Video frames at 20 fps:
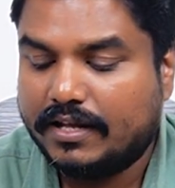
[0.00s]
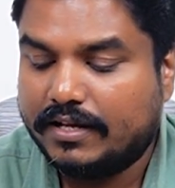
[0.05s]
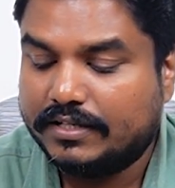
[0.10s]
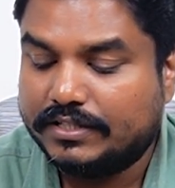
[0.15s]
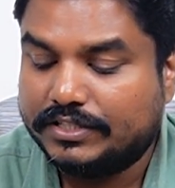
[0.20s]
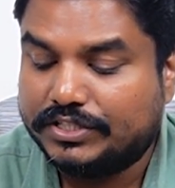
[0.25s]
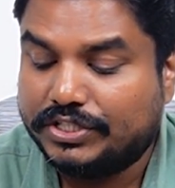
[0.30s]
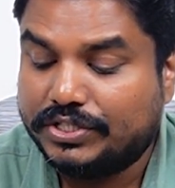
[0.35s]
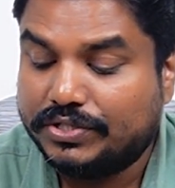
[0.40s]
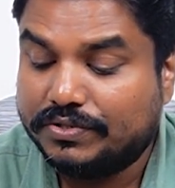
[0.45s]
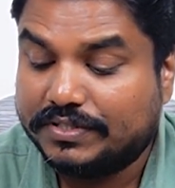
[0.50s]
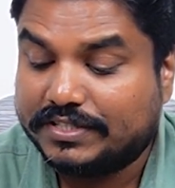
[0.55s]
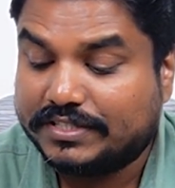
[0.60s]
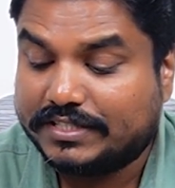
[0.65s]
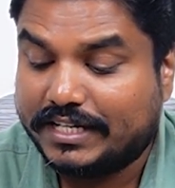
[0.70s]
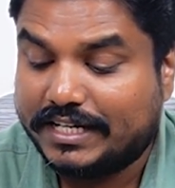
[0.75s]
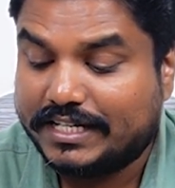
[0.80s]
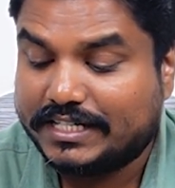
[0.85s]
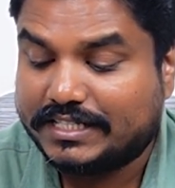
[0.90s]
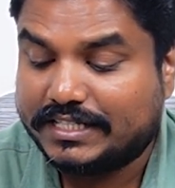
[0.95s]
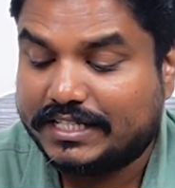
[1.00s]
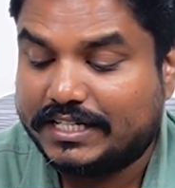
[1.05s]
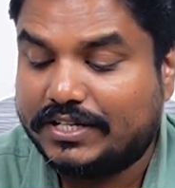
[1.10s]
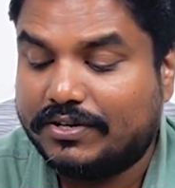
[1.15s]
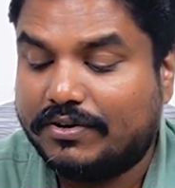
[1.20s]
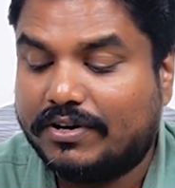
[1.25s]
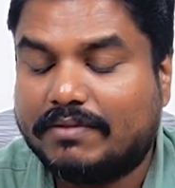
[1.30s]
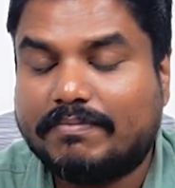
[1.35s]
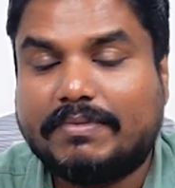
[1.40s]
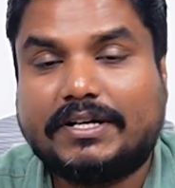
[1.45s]
geostationary
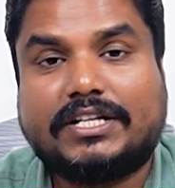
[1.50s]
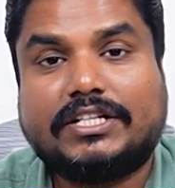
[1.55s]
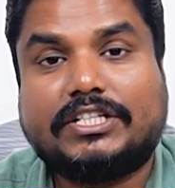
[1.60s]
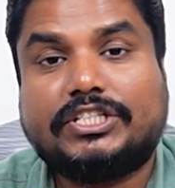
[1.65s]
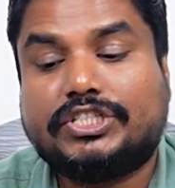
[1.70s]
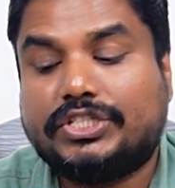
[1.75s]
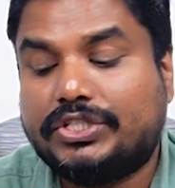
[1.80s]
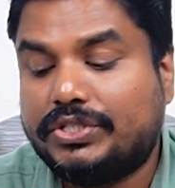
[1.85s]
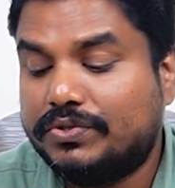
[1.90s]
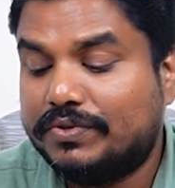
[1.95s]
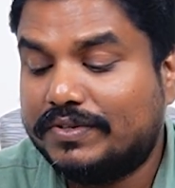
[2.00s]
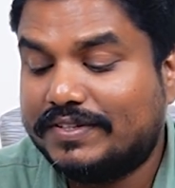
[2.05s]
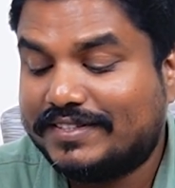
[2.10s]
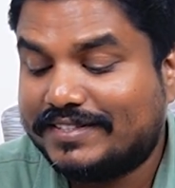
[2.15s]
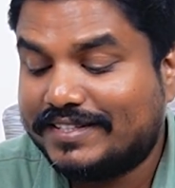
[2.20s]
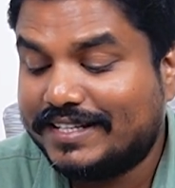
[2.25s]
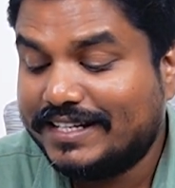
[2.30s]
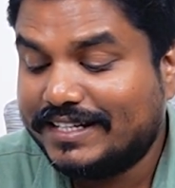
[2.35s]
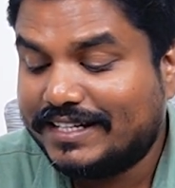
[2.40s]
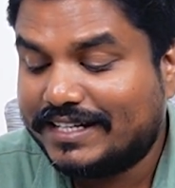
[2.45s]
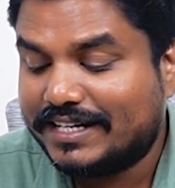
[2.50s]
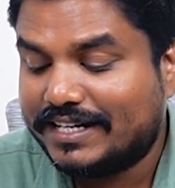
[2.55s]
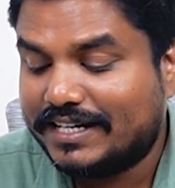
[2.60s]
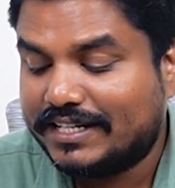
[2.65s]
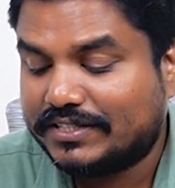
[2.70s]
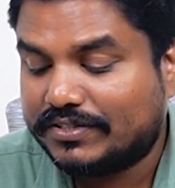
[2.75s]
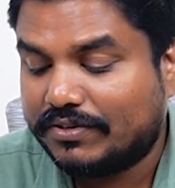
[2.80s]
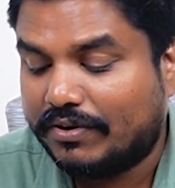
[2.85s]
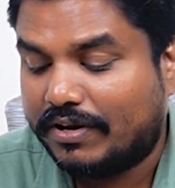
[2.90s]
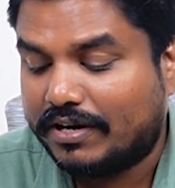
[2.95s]
orbit,
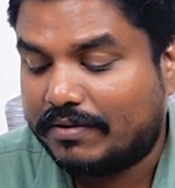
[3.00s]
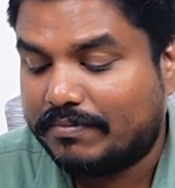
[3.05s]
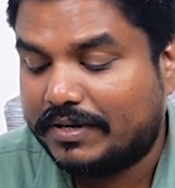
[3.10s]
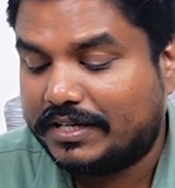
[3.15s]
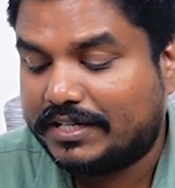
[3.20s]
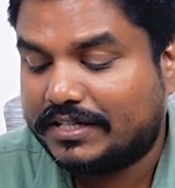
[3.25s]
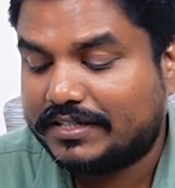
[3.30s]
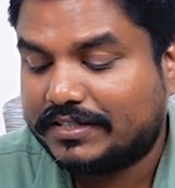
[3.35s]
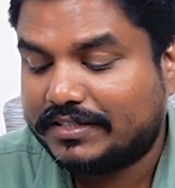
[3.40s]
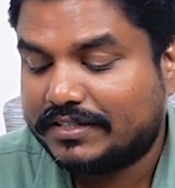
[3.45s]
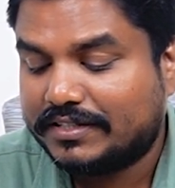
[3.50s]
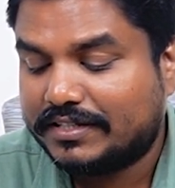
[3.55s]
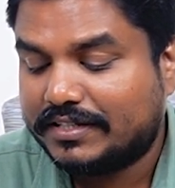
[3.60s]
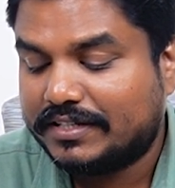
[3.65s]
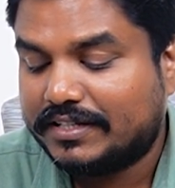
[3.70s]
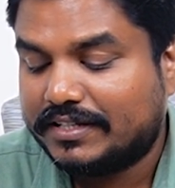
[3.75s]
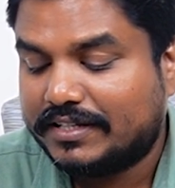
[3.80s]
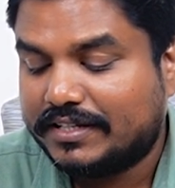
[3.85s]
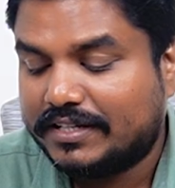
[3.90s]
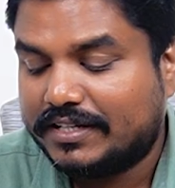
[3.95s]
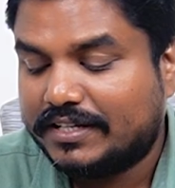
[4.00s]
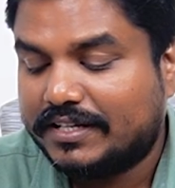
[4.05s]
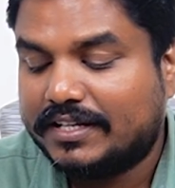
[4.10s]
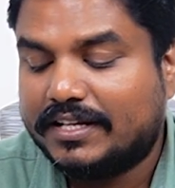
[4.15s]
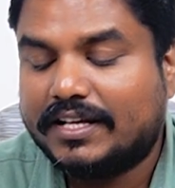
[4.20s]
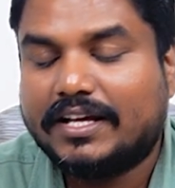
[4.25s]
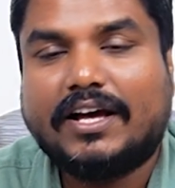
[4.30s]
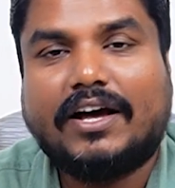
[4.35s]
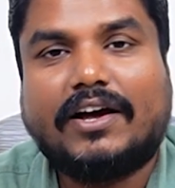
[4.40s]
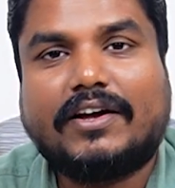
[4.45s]
geosynchronous orbit.
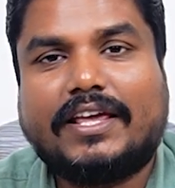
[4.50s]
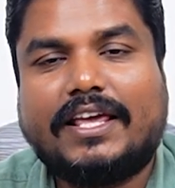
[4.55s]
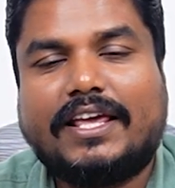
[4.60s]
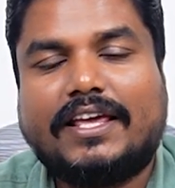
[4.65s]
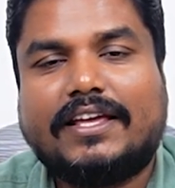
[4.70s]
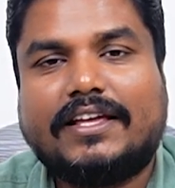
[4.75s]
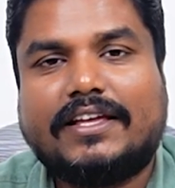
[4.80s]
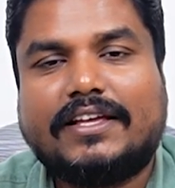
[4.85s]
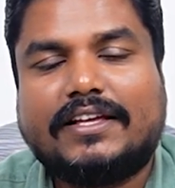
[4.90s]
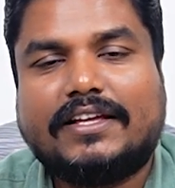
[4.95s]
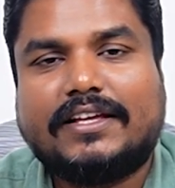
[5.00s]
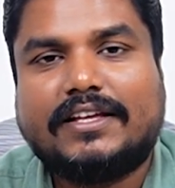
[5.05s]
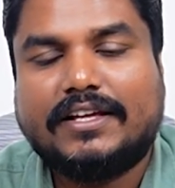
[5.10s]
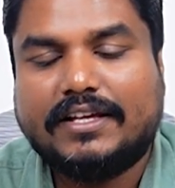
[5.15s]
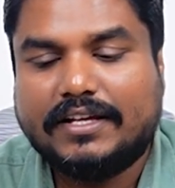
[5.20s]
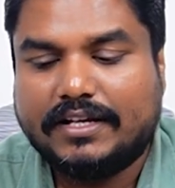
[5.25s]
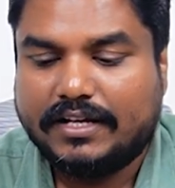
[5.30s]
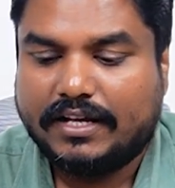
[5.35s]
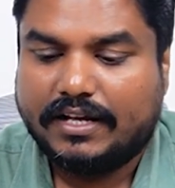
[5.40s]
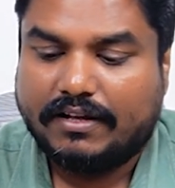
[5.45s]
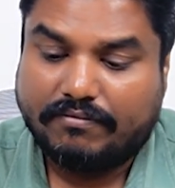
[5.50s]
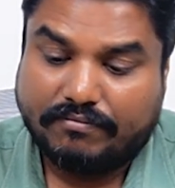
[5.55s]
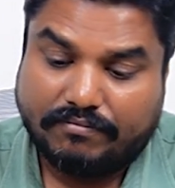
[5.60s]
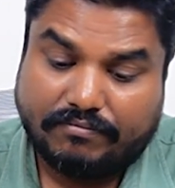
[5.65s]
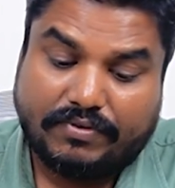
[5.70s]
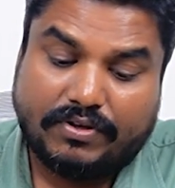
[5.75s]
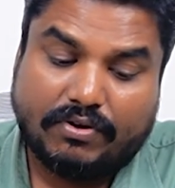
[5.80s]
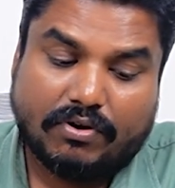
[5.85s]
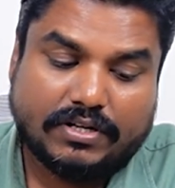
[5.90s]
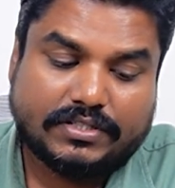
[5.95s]
Okay,
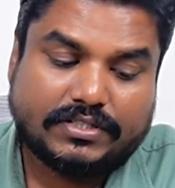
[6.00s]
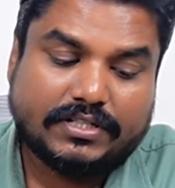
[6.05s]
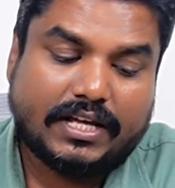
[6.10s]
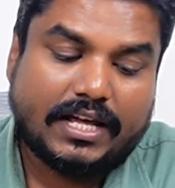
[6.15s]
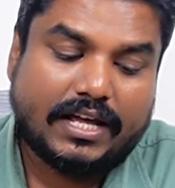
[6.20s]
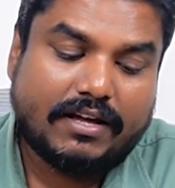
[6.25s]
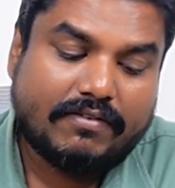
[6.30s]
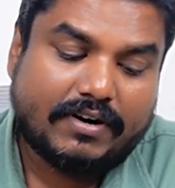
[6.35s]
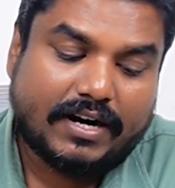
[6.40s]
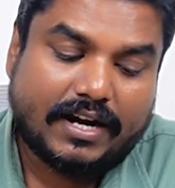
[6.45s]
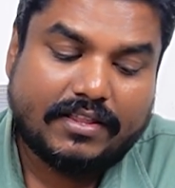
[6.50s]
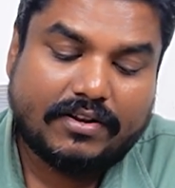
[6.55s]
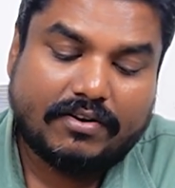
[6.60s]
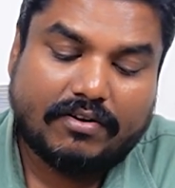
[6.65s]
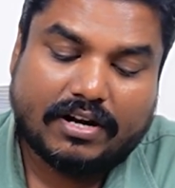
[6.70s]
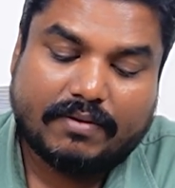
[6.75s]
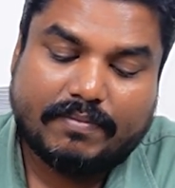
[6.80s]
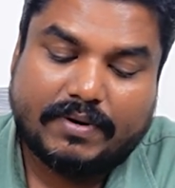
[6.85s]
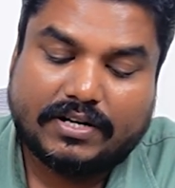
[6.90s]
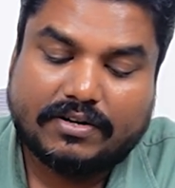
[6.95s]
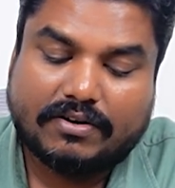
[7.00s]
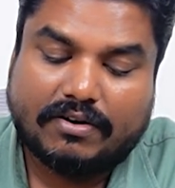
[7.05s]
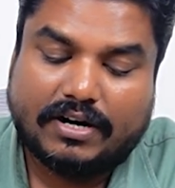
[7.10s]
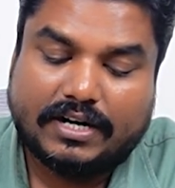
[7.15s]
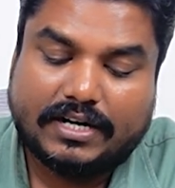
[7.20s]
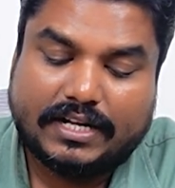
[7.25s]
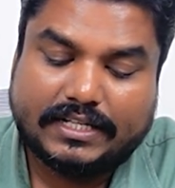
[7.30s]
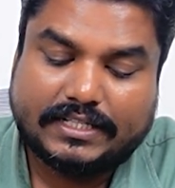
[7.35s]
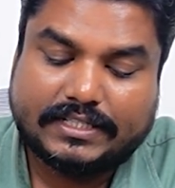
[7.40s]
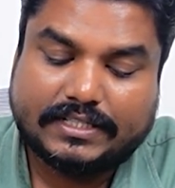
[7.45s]
we also have another orbit
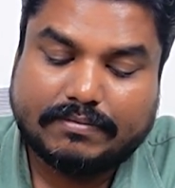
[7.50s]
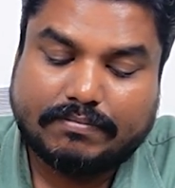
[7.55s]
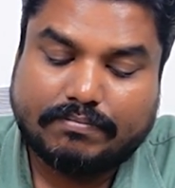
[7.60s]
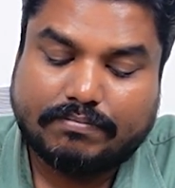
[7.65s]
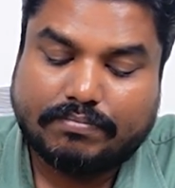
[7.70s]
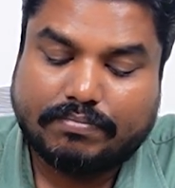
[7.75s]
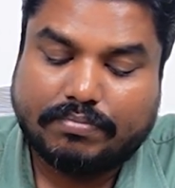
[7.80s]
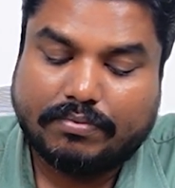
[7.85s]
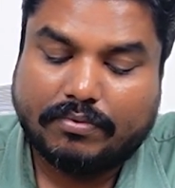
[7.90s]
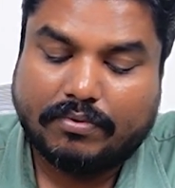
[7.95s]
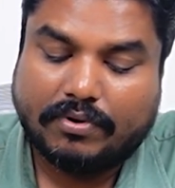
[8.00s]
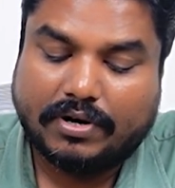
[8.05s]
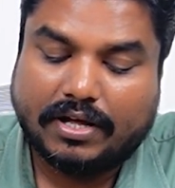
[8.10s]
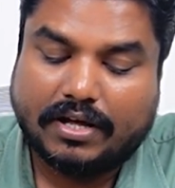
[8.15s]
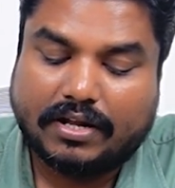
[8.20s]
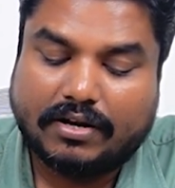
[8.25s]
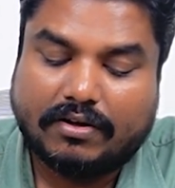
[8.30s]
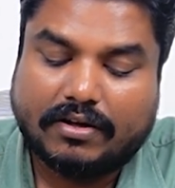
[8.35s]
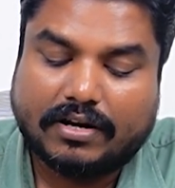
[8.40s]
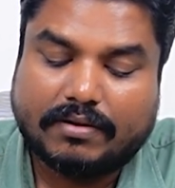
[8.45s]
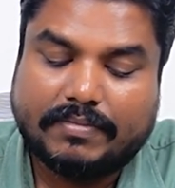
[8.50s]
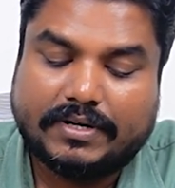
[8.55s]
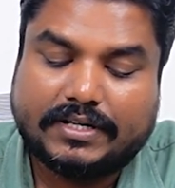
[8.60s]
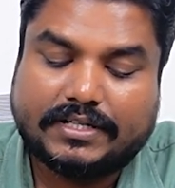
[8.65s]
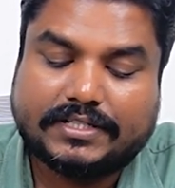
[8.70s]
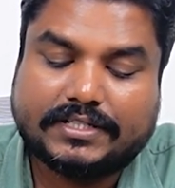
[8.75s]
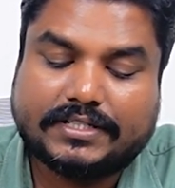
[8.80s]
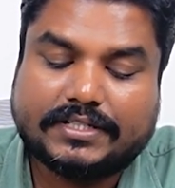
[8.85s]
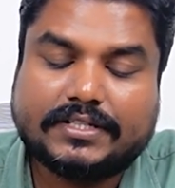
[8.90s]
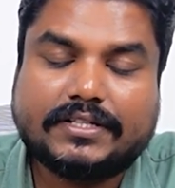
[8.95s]
called as polar
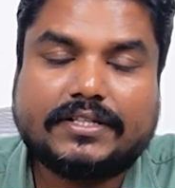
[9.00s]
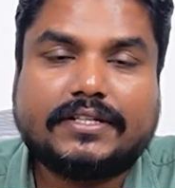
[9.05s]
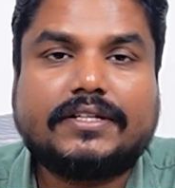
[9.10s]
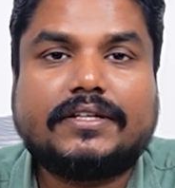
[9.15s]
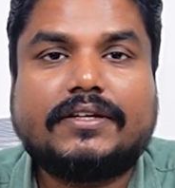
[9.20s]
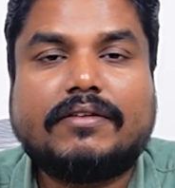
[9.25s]
orbits.